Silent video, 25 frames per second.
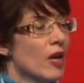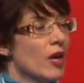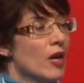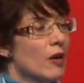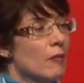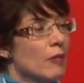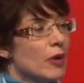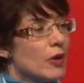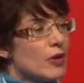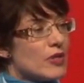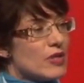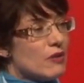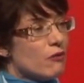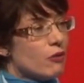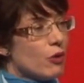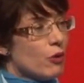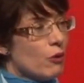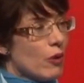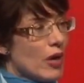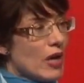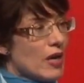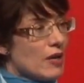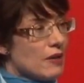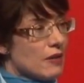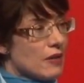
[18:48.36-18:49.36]
Because if we
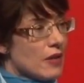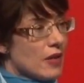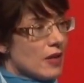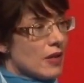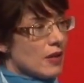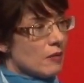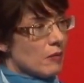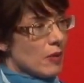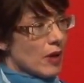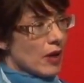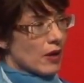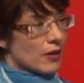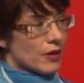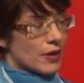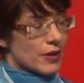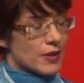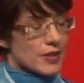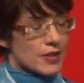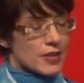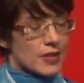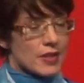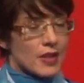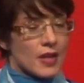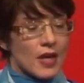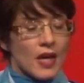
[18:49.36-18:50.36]
really think about
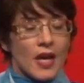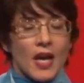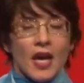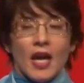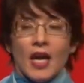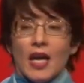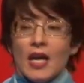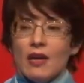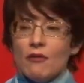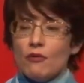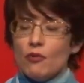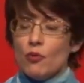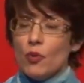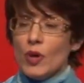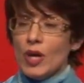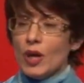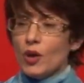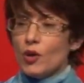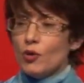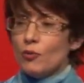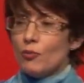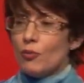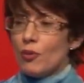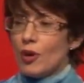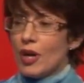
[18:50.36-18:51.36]
it, if we
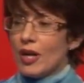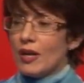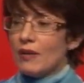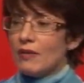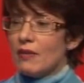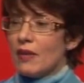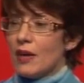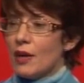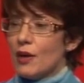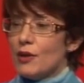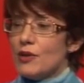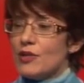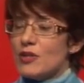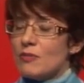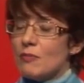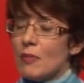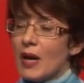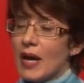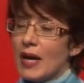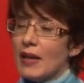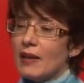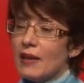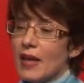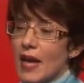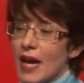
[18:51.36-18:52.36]
could bring those
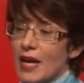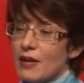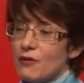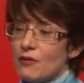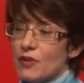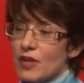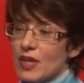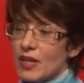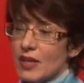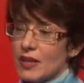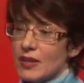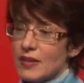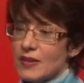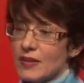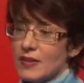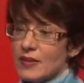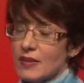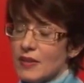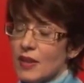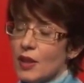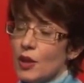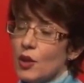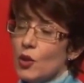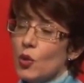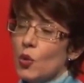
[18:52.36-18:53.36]
male advocates
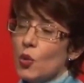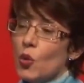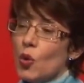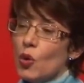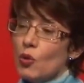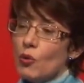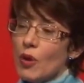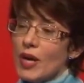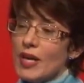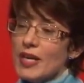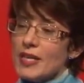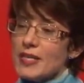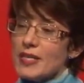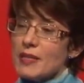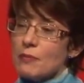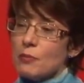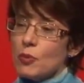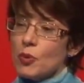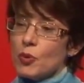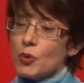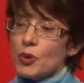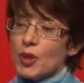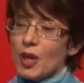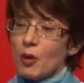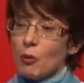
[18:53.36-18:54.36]
who already
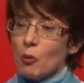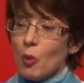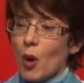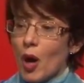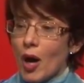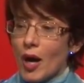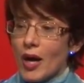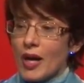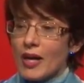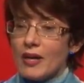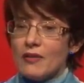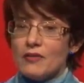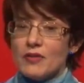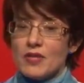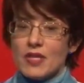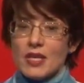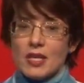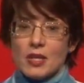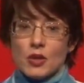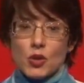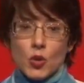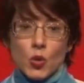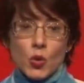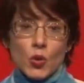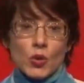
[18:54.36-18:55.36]
support their wives, their
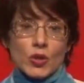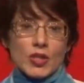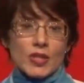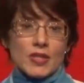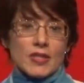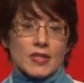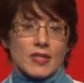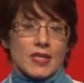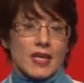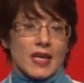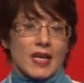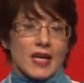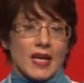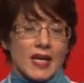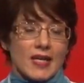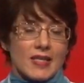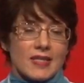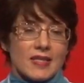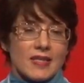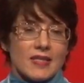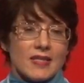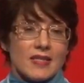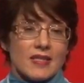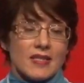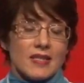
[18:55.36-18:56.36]
daughters, their
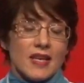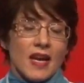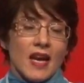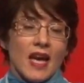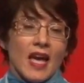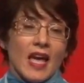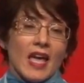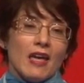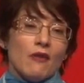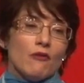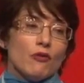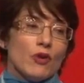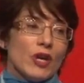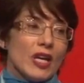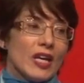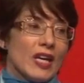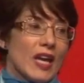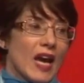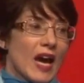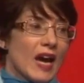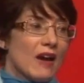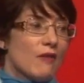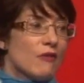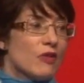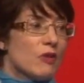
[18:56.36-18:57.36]
cousins, if we can
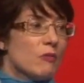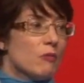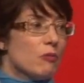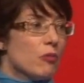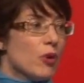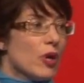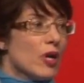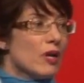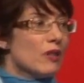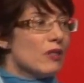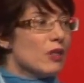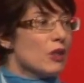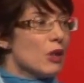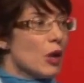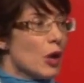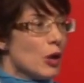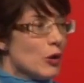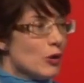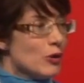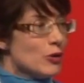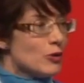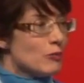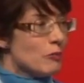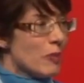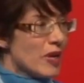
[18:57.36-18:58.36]
have them bring
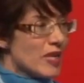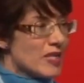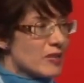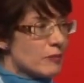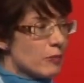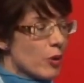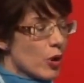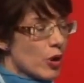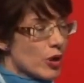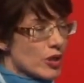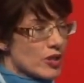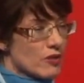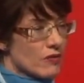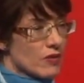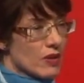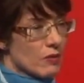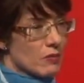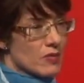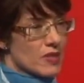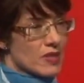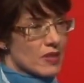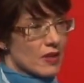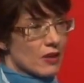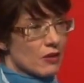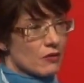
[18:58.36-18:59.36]
those best parts of
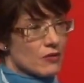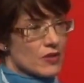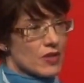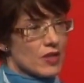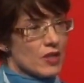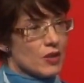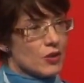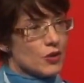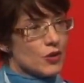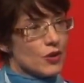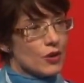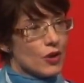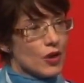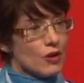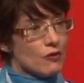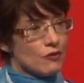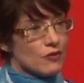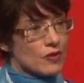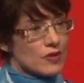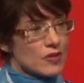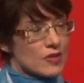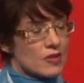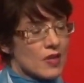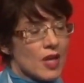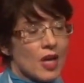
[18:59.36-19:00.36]
themselves into the
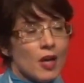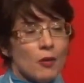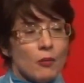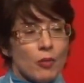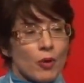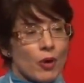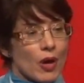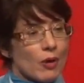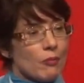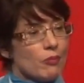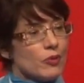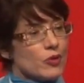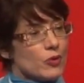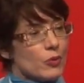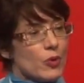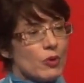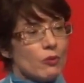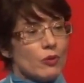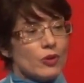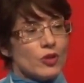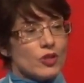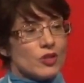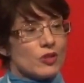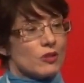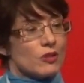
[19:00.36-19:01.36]
office, perhaps we would